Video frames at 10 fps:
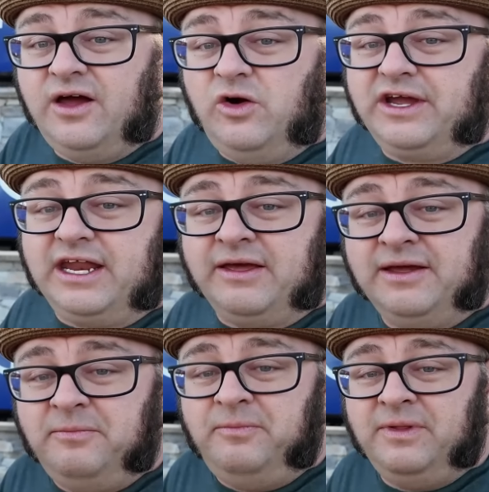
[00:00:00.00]
Oh, gotta
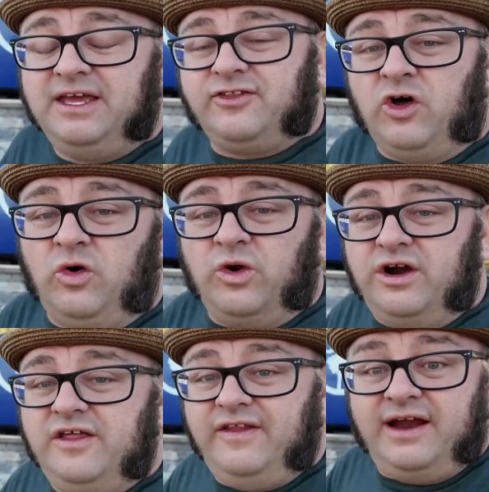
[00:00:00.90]
get the whole
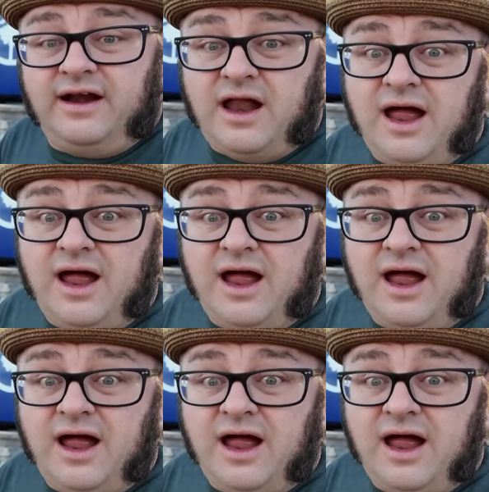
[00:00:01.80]
word in there.